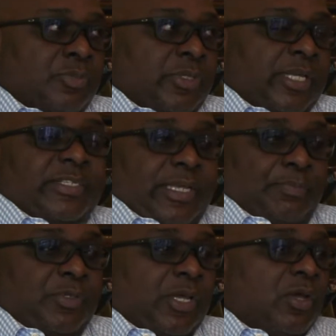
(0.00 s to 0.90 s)

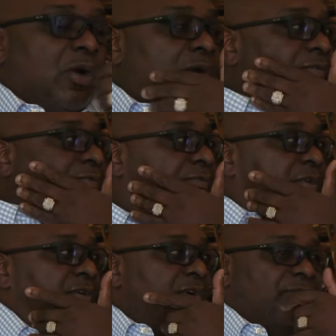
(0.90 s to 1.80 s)
accepting
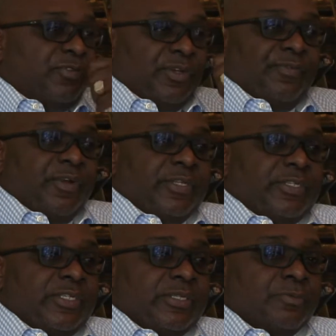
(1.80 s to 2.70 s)
of
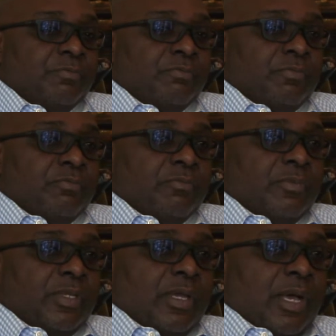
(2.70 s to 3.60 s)
difference.
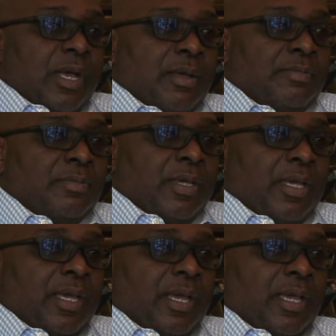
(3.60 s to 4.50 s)
And
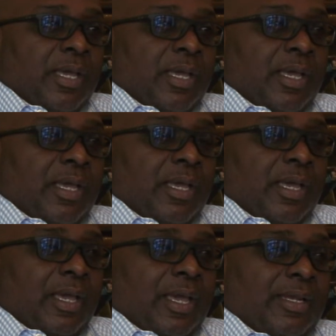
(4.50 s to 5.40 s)

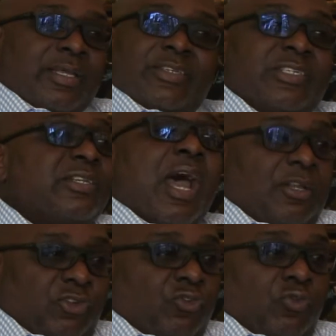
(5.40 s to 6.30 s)
it's
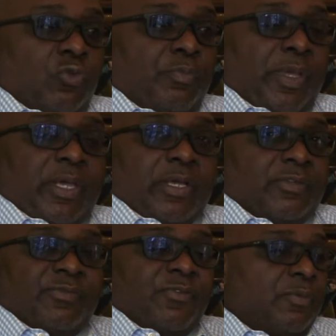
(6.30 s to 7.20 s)
not true, because
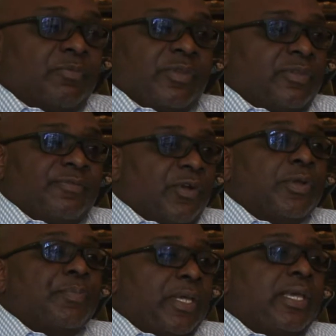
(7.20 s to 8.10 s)
from the very
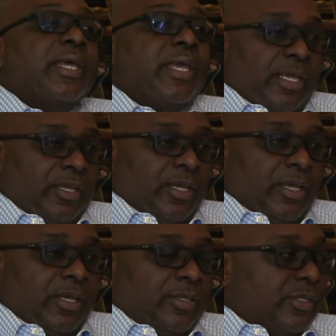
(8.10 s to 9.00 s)
beginning,
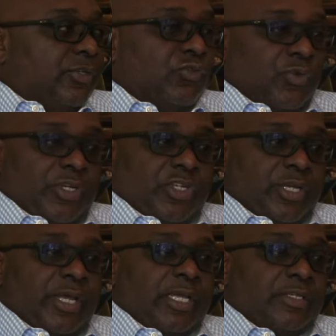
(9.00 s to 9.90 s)
this
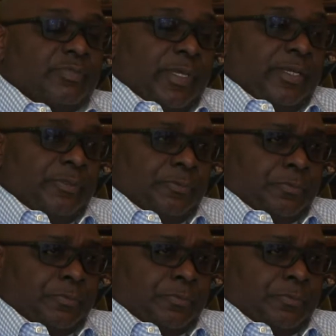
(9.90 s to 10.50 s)
region has been